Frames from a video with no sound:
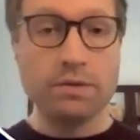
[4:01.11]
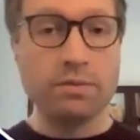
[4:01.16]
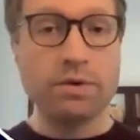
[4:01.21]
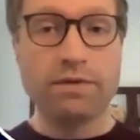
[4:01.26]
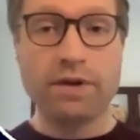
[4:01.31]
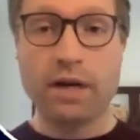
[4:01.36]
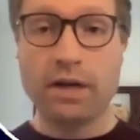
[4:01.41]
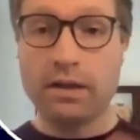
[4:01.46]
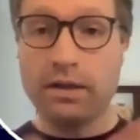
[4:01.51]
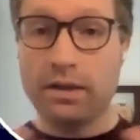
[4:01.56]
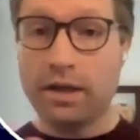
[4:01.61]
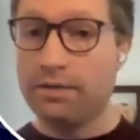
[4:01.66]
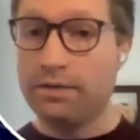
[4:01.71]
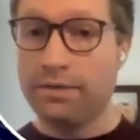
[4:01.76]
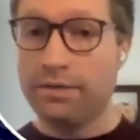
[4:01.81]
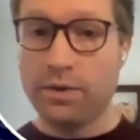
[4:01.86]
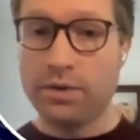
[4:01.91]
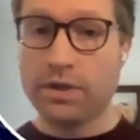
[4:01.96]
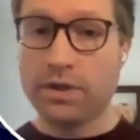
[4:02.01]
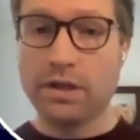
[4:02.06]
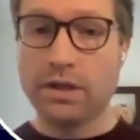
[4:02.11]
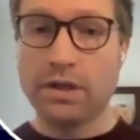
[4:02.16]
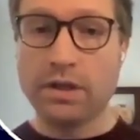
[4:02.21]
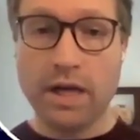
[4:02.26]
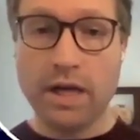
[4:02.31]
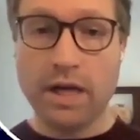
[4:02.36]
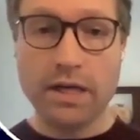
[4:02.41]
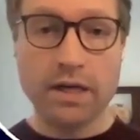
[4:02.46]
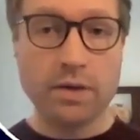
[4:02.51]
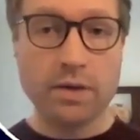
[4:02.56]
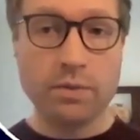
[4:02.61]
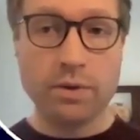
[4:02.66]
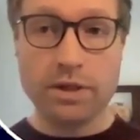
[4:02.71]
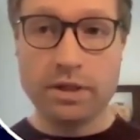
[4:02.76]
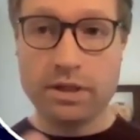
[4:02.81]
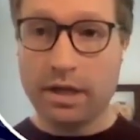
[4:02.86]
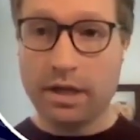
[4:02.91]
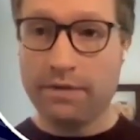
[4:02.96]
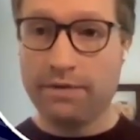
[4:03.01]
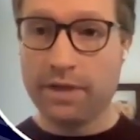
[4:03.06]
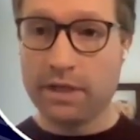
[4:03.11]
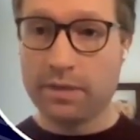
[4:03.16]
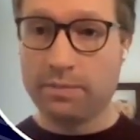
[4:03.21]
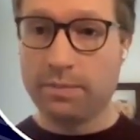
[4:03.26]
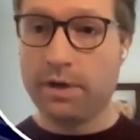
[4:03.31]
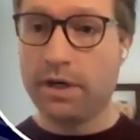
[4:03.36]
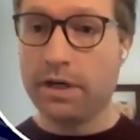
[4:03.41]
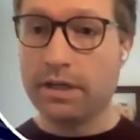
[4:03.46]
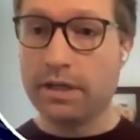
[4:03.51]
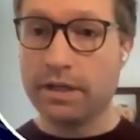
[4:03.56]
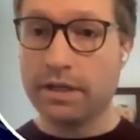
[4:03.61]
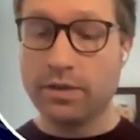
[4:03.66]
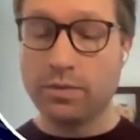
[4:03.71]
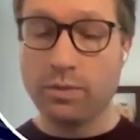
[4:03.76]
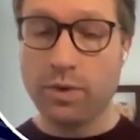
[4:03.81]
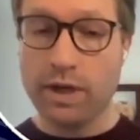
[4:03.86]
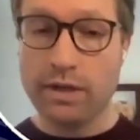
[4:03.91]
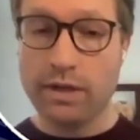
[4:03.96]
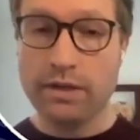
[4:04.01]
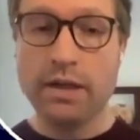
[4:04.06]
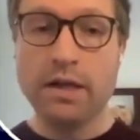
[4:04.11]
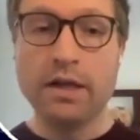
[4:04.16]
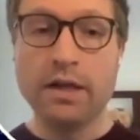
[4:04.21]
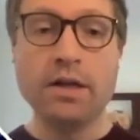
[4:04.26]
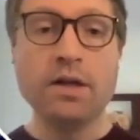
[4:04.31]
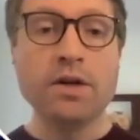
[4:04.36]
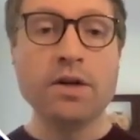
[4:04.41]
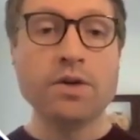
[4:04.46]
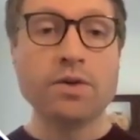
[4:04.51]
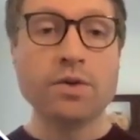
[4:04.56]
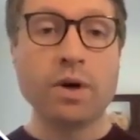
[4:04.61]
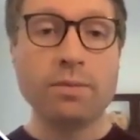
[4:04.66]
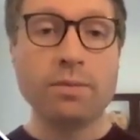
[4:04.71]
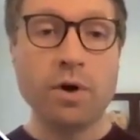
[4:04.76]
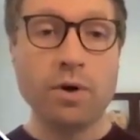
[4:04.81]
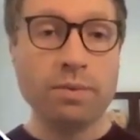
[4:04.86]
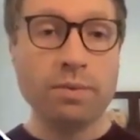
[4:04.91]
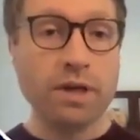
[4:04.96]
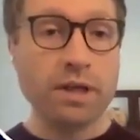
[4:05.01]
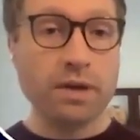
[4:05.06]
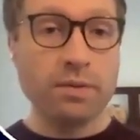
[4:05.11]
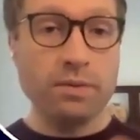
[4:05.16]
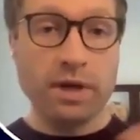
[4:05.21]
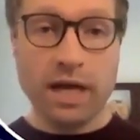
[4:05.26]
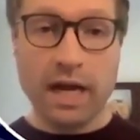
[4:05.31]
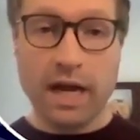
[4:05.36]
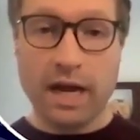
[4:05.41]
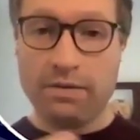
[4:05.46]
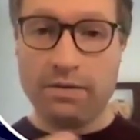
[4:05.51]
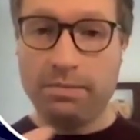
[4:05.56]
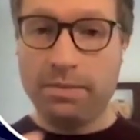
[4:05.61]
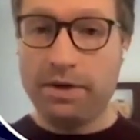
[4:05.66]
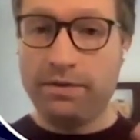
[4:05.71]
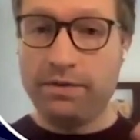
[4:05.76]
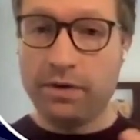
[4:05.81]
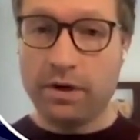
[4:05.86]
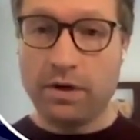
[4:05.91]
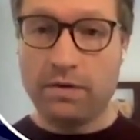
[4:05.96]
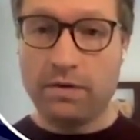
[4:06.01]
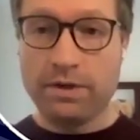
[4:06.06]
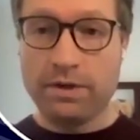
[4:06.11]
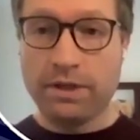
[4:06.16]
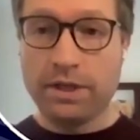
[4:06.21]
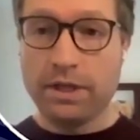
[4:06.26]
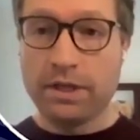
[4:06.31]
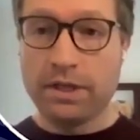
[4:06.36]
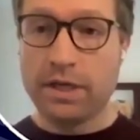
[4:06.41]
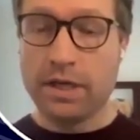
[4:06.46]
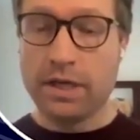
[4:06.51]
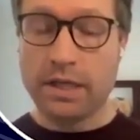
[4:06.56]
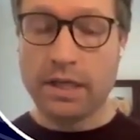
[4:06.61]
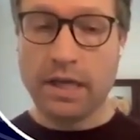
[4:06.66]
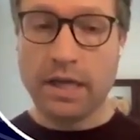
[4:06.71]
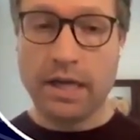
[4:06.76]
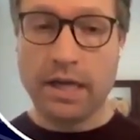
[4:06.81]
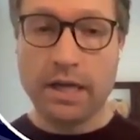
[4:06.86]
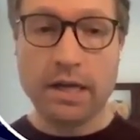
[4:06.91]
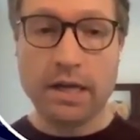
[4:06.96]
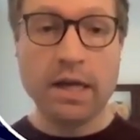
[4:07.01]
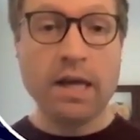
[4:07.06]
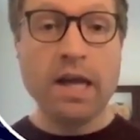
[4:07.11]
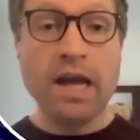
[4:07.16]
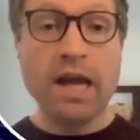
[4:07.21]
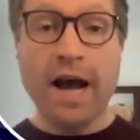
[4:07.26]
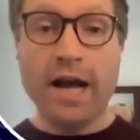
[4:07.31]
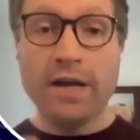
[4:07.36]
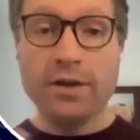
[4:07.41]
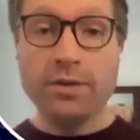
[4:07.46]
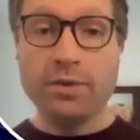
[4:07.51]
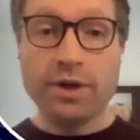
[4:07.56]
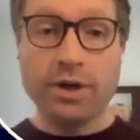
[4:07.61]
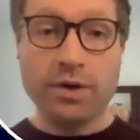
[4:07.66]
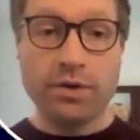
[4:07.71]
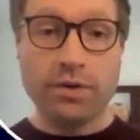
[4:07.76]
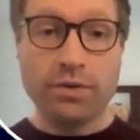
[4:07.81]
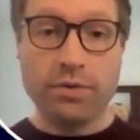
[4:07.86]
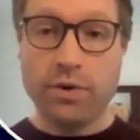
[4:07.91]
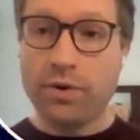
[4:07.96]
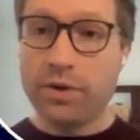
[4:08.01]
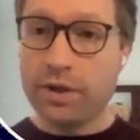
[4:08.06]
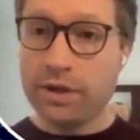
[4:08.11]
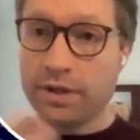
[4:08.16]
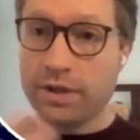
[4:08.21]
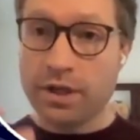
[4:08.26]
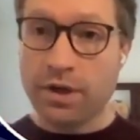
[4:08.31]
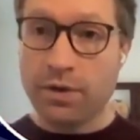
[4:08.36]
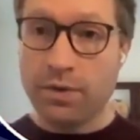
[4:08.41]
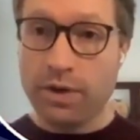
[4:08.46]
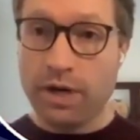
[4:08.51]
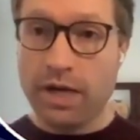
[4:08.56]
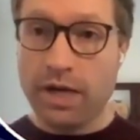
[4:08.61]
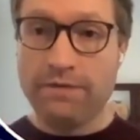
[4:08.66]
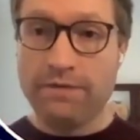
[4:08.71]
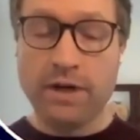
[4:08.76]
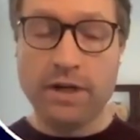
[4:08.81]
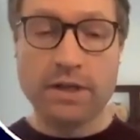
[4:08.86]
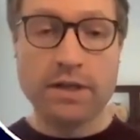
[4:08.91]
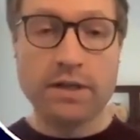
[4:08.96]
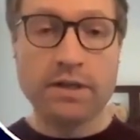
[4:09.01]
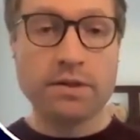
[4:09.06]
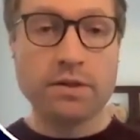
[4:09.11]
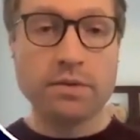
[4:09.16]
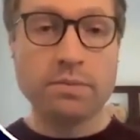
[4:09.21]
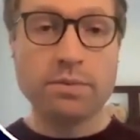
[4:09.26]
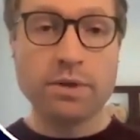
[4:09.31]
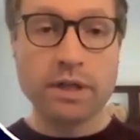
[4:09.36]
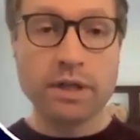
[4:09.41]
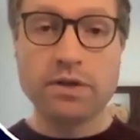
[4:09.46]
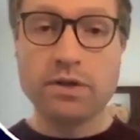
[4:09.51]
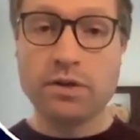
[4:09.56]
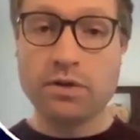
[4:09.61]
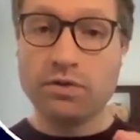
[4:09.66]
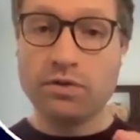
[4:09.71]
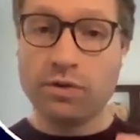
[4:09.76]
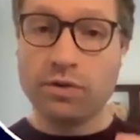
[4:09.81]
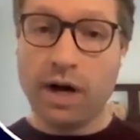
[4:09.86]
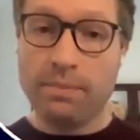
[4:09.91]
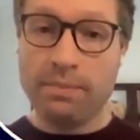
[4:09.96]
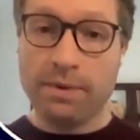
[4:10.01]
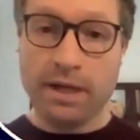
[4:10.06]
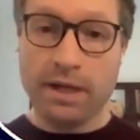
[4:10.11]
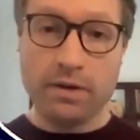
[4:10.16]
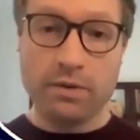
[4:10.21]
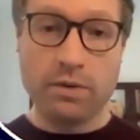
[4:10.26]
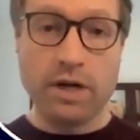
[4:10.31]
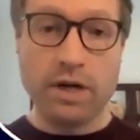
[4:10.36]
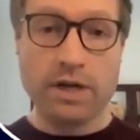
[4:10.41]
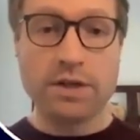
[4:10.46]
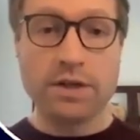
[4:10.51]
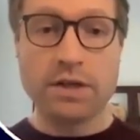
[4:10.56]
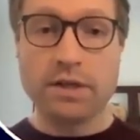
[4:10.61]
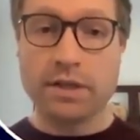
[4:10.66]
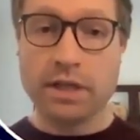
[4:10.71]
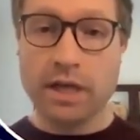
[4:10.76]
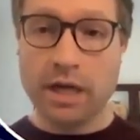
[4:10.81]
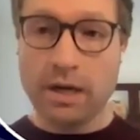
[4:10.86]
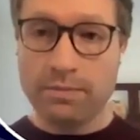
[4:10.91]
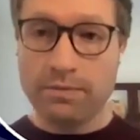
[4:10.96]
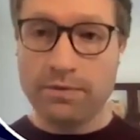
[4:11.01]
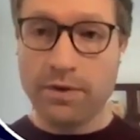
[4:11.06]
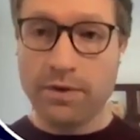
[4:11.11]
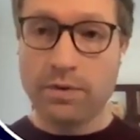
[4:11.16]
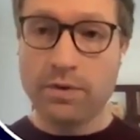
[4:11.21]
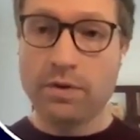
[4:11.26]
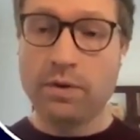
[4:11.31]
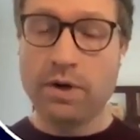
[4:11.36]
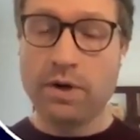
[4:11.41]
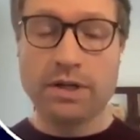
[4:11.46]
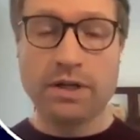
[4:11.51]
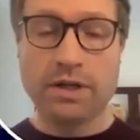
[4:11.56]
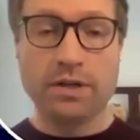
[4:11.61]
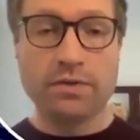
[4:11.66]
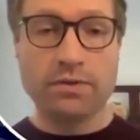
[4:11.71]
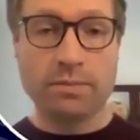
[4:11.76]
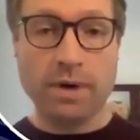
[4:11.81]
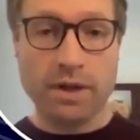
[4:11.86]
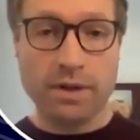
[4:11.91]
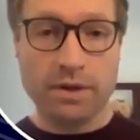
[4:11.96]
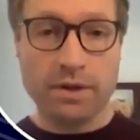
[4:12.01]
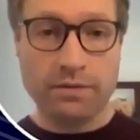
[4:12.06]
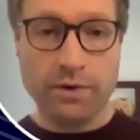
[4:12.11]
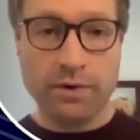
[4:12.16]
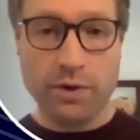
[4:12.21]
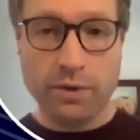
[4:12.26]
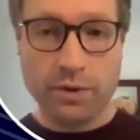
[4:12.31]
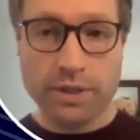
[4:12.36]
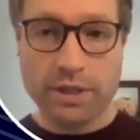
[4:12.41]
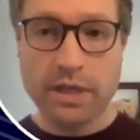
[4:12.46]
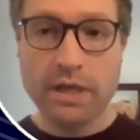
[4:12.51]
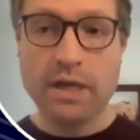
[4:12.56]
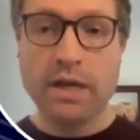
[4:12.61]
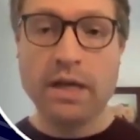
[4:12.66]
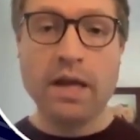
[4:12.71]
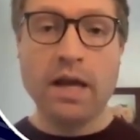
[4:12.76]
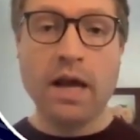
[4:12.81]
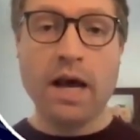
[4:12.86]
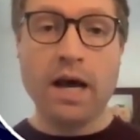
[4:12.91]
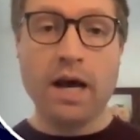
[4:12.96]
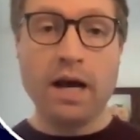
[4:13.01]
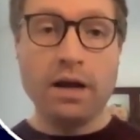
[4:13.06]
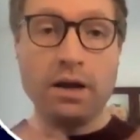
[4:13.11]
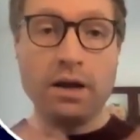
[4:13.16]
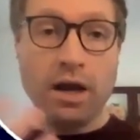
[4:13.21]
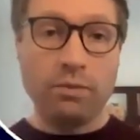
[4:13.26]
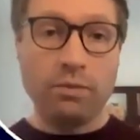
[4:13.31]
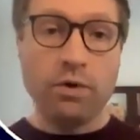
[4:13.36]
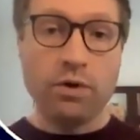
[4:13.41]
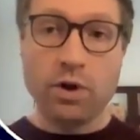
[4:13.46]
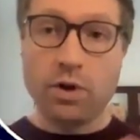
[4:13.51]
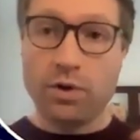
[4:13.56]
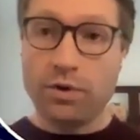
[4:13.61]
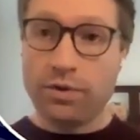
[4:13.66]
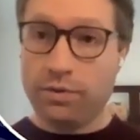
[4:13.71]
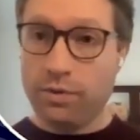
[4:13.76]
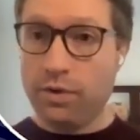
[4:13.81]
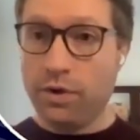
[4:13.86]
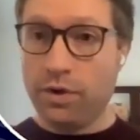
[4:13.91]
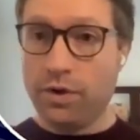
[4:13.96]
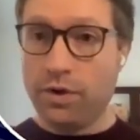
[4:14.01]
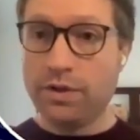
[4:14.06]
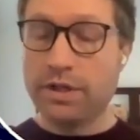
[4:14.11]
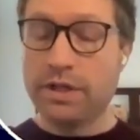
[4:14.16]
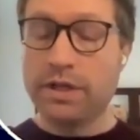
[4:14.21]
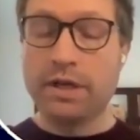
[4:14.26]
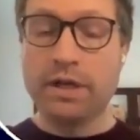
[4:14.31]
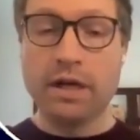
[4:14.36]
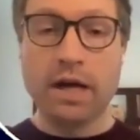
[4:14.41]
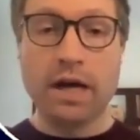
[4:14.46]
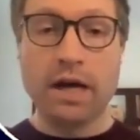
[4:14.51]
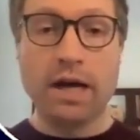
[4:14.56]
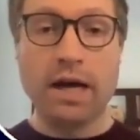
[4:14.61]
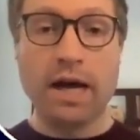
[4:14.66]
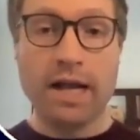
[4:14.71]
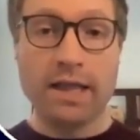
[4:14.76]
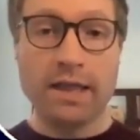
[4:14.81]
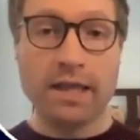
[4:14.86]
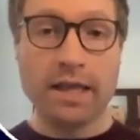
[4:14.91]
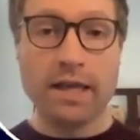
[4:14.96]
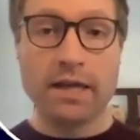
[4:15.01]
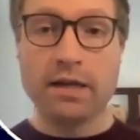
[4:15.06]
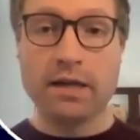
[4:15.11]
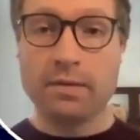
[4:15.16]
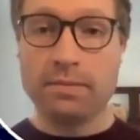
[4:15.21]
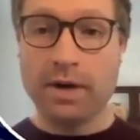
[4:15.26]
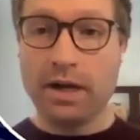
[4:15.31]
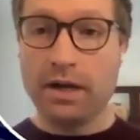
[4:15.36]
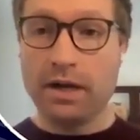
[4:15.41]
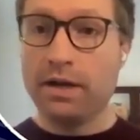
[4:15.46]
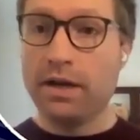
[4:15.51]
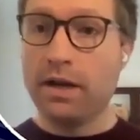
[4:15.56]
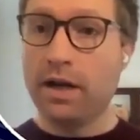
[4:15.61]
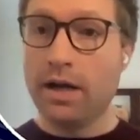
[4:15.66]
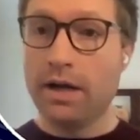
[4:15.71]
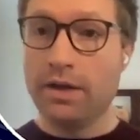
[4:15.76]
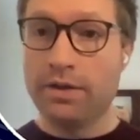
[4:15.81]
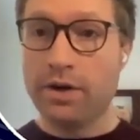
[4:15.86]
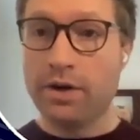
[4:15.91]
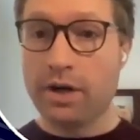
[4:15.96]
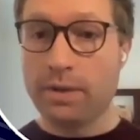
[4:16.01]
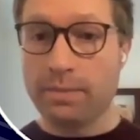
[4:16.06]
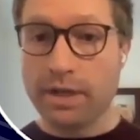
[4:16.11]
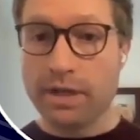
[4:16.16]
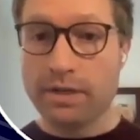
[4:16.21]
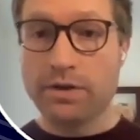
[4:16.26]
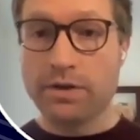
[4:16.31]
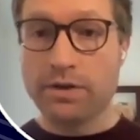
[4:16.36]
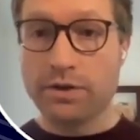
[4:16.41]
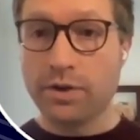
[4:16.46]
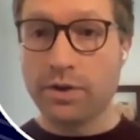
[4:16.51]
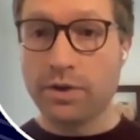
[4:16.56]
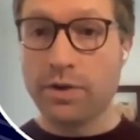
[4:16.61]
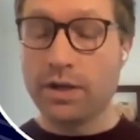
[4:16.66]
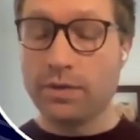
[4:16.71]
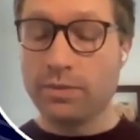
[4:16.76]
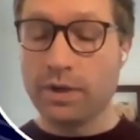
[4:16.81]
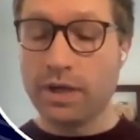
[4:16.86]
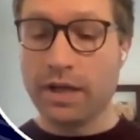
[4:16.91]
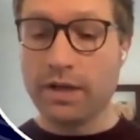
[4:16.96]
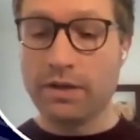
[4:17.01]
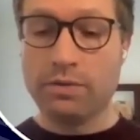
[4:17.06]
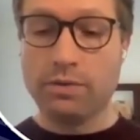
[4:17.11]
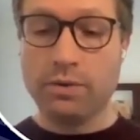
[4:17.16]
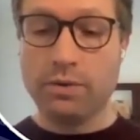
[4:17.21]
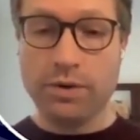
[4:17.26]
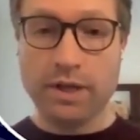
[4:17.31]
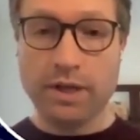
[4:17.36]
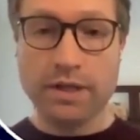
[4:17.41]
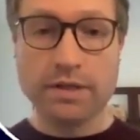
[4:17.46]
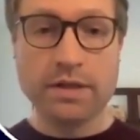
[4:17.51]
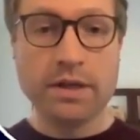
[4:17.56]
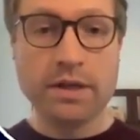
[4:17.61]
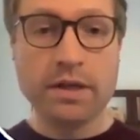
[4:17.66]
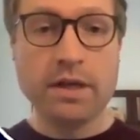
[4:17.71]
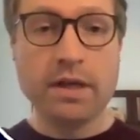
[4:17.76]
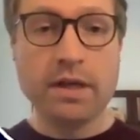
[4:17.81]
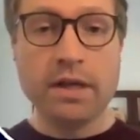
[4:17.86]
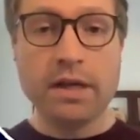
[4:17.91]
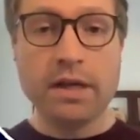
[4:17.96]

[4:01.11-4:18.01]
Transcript: We've got a lot of folks on the line here with a ton of experience as well. So I'm hoping that we can have a bit of a conversation at the end. As we go through, there's a Q&A function. So please do drop in questions about questions from other folks. And we'll go through those at the end in about 30 minutes or so as we get through this.